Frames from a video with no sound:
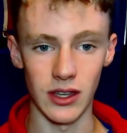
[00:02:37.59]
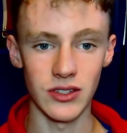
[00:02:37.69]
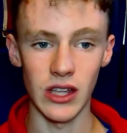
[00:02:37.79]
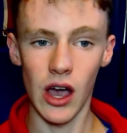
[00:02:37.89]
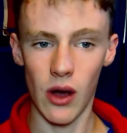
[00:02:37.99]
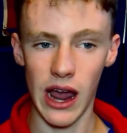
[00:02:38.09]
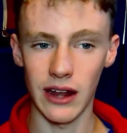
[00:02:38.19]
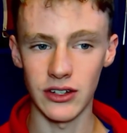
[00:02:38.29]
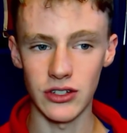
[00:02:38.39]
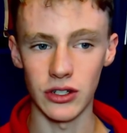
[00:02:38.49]
is now
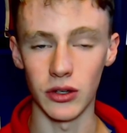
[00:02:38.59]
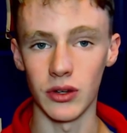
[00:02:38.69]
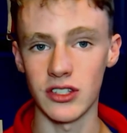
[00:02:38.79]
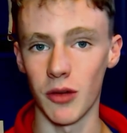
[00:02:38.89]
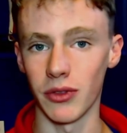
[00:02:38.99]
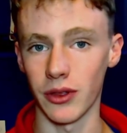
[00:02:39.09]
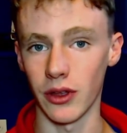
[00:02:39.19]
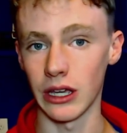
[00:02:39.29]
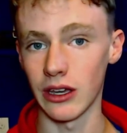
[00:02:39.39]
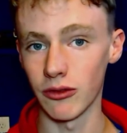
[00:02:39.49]
handed to you in something
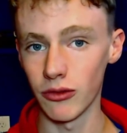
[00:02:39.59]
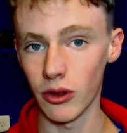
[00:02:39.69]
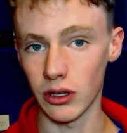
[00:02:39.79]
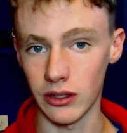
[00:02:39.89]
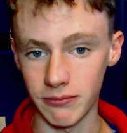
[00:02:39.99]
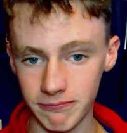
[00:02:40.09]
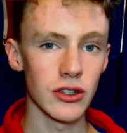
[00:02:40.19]
like Vulkan.